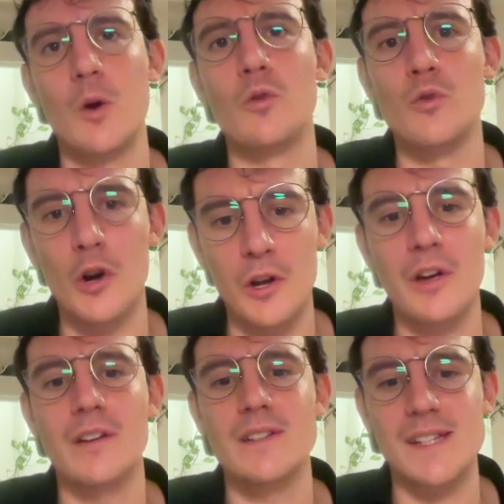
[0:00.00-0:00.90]
Rook
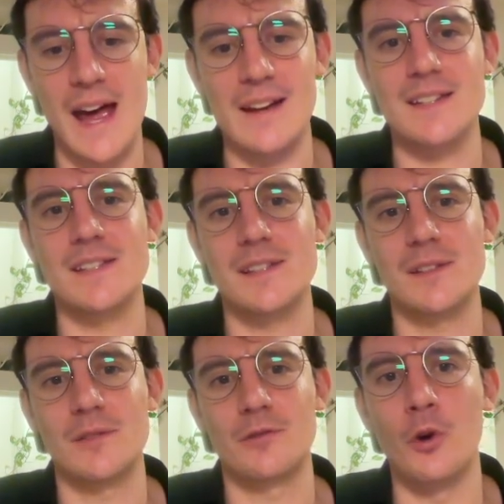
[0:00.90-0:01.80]
sacks
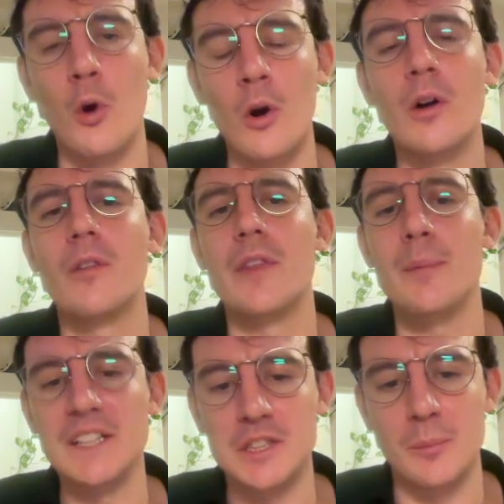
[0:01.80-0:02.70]
for the
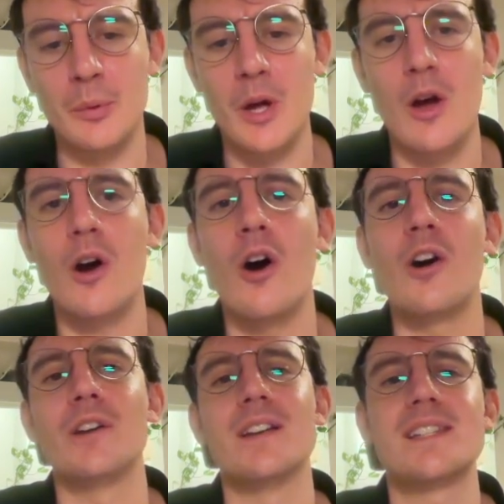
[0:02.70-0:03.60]
bishop
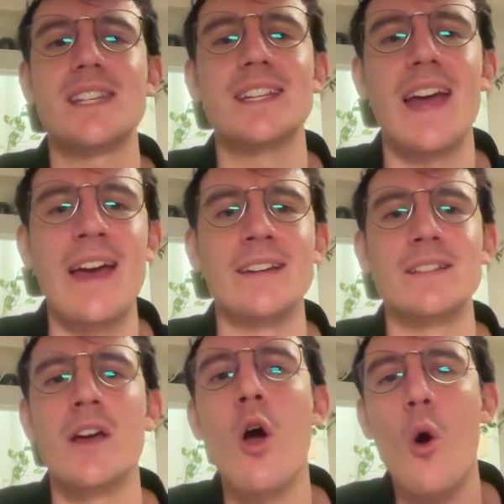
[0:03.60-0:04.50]
on
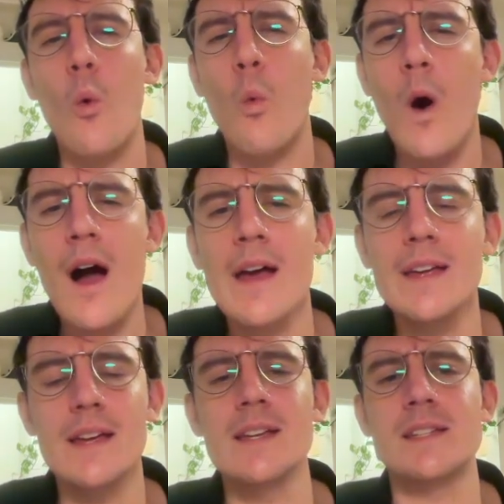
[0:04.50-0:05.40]
c8.
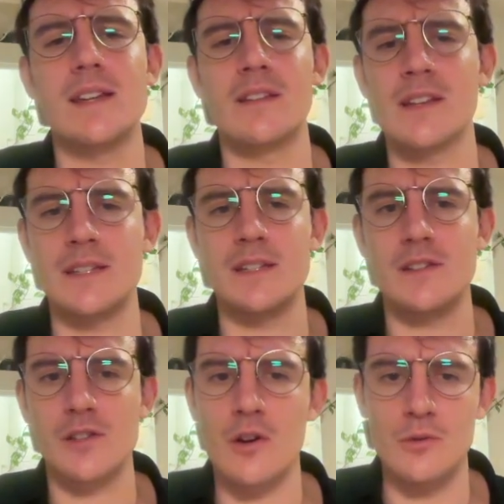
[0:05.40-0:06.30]
Why is this
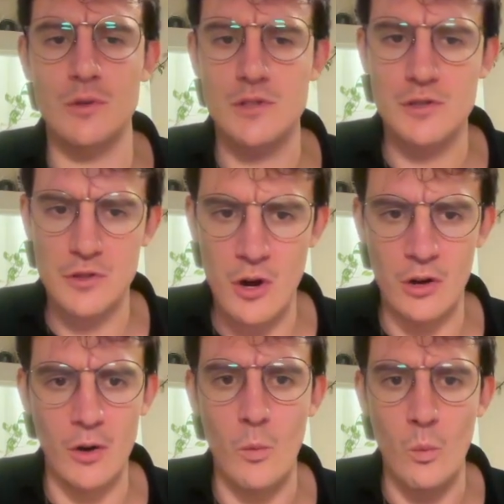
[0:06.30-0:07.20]
so strong?